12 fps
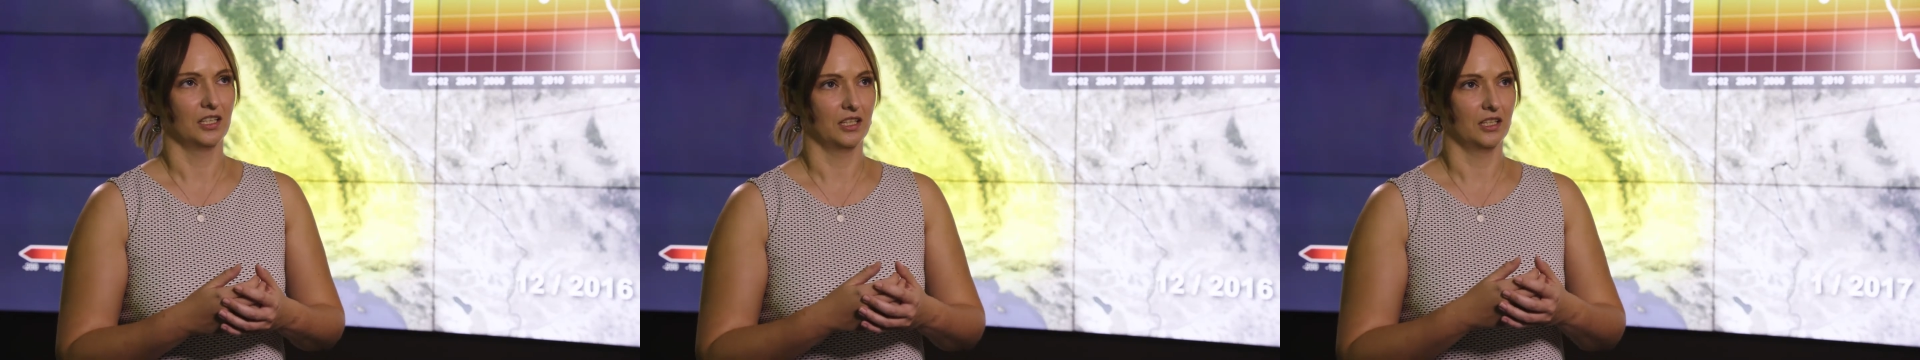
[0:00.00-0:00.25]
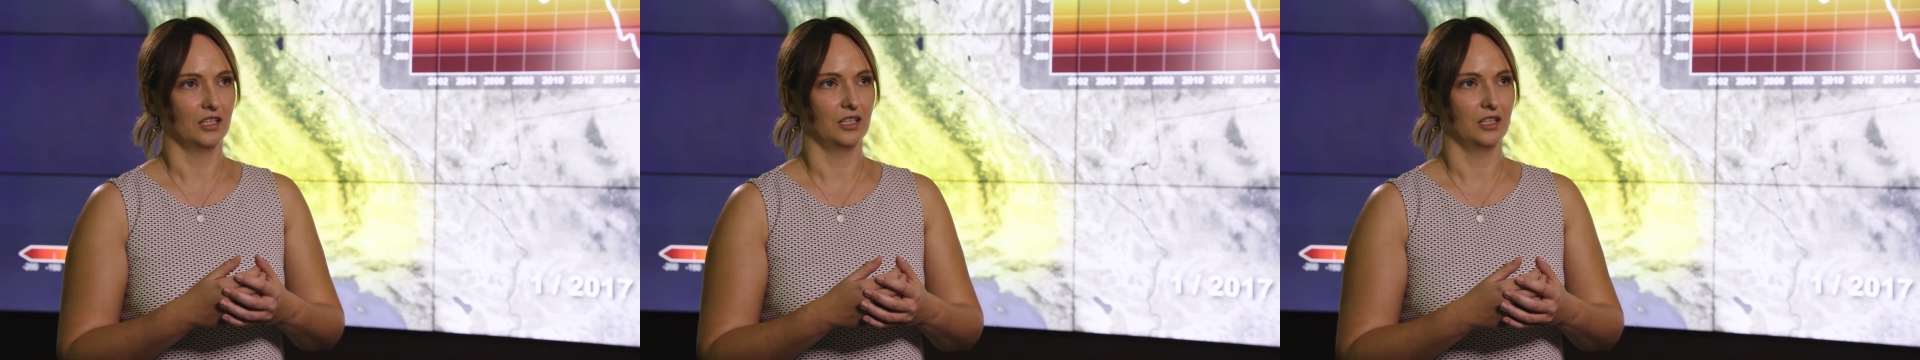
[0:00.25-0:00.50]

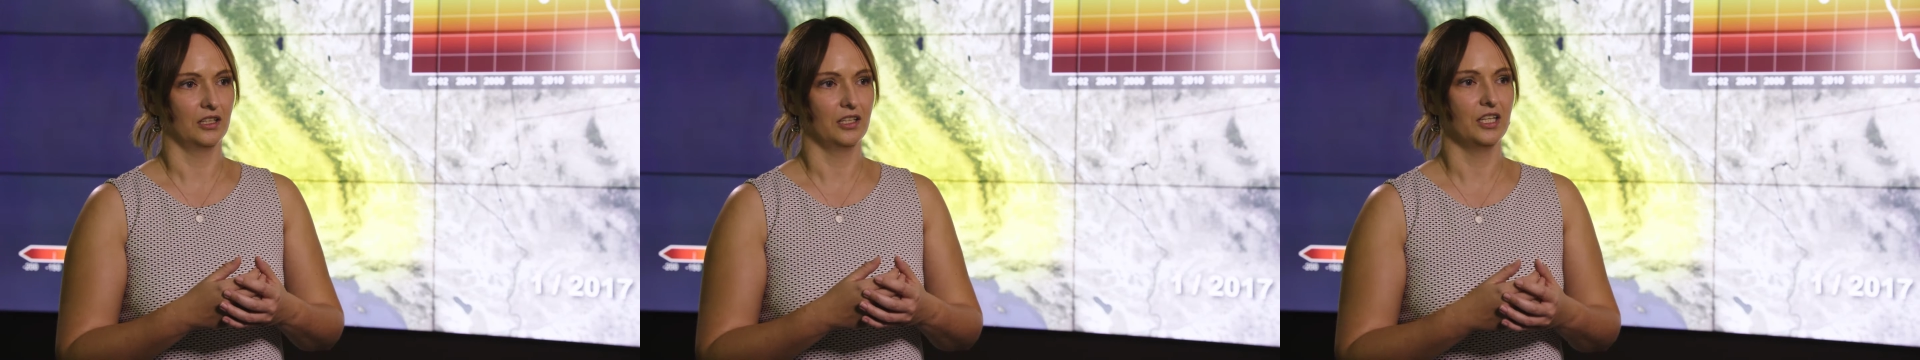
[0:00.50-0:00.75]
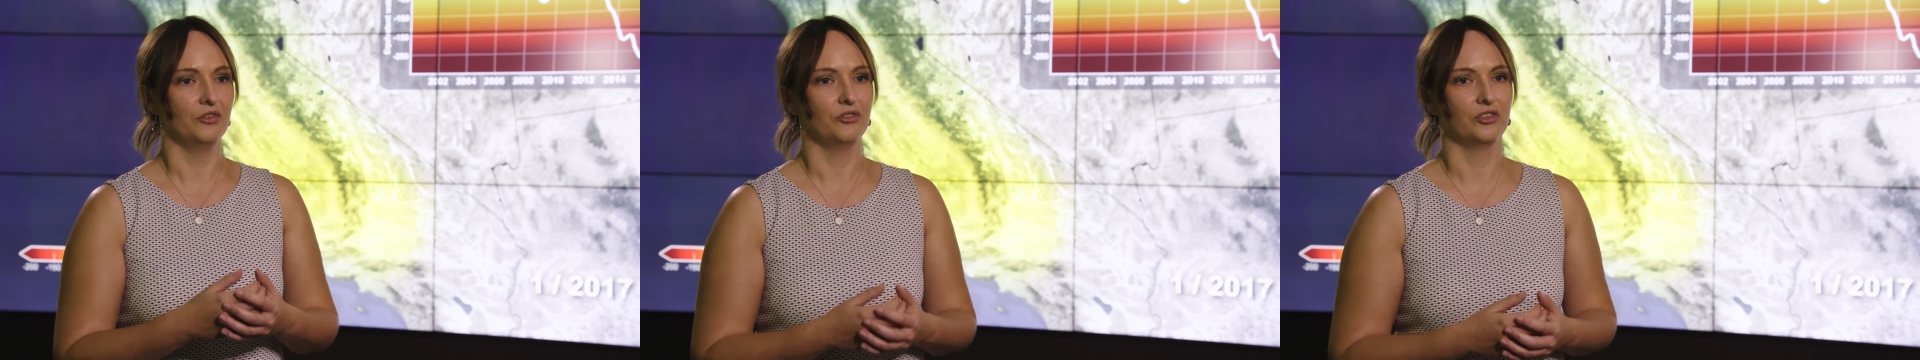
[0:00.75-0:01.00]

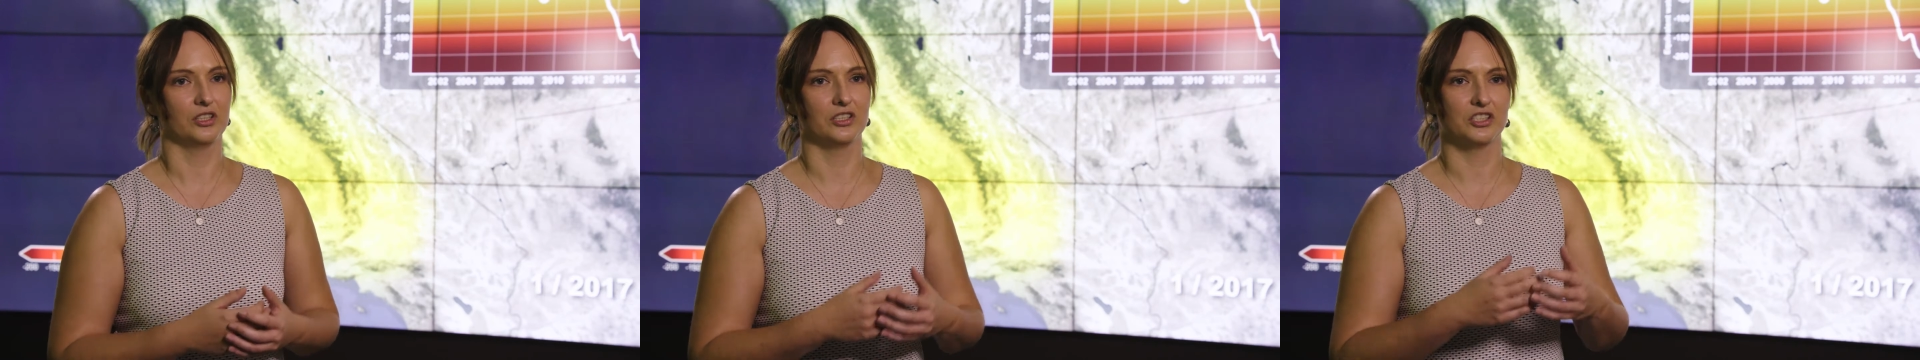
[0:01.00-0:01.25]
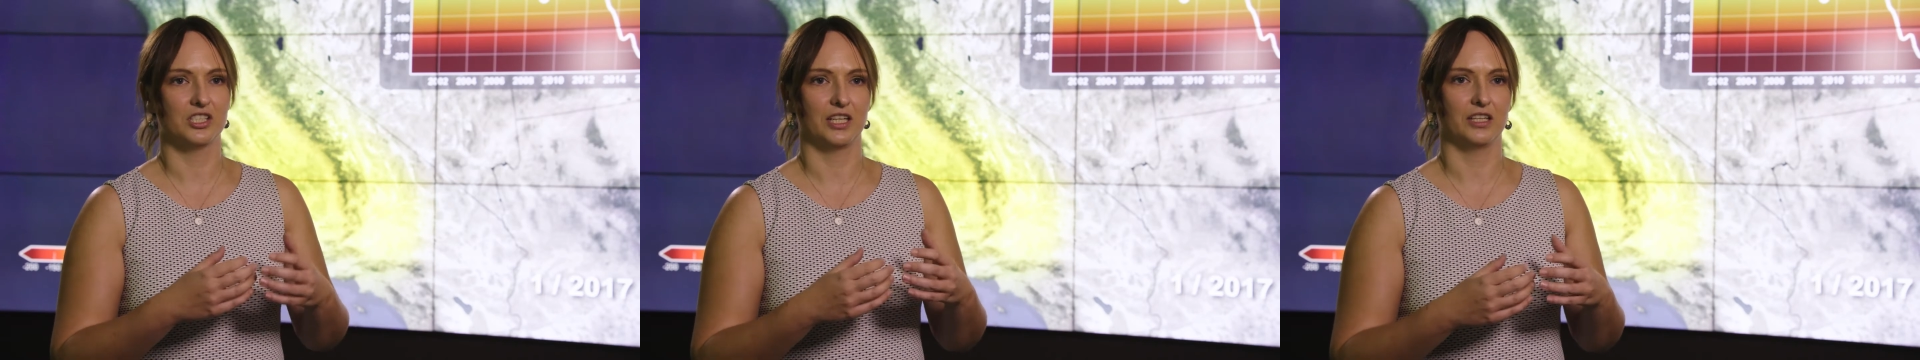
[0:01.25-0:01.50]
Uh, if
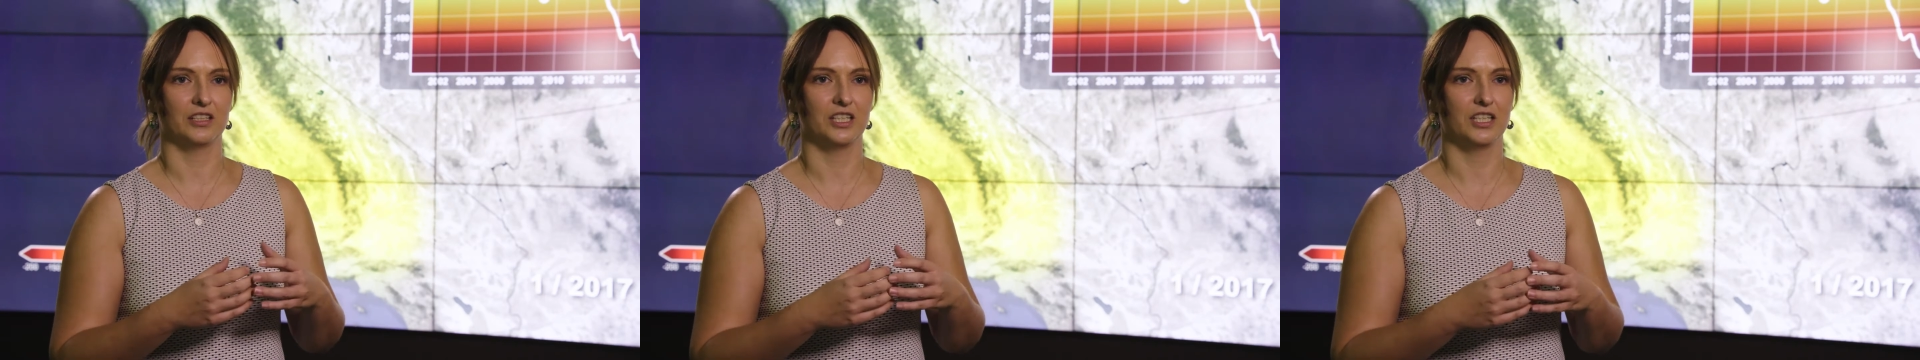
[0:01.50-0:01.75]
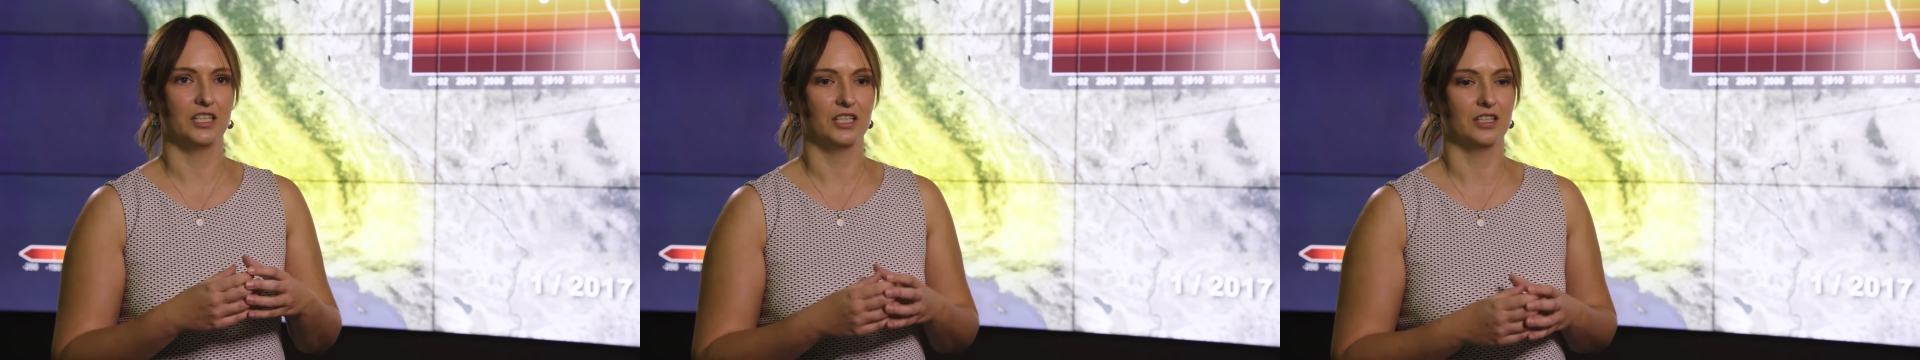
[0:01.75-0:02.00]
there's
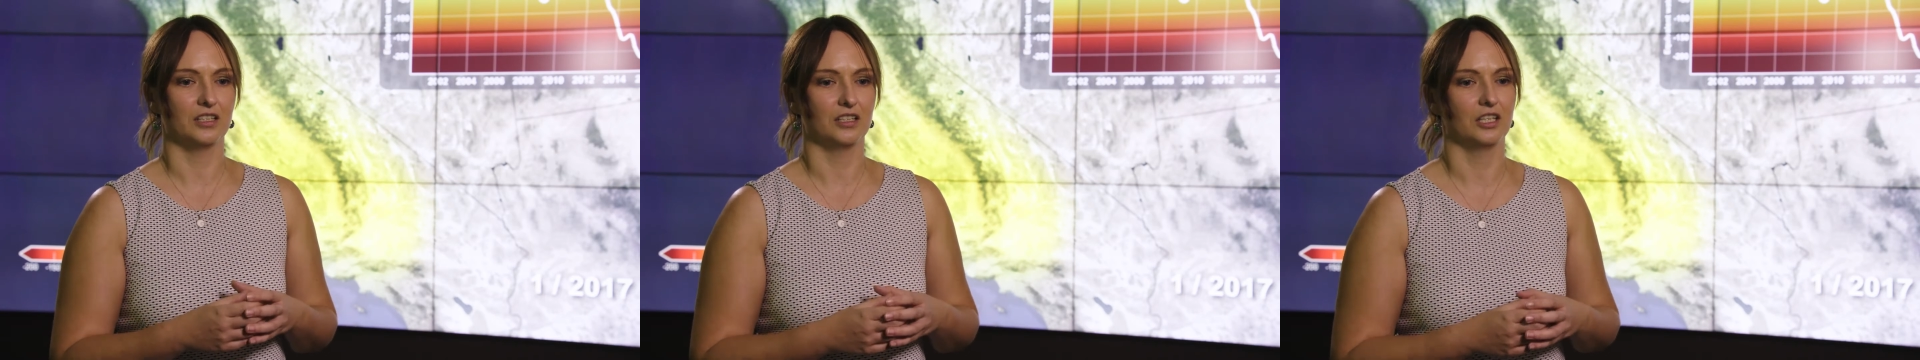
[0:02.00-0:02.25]
any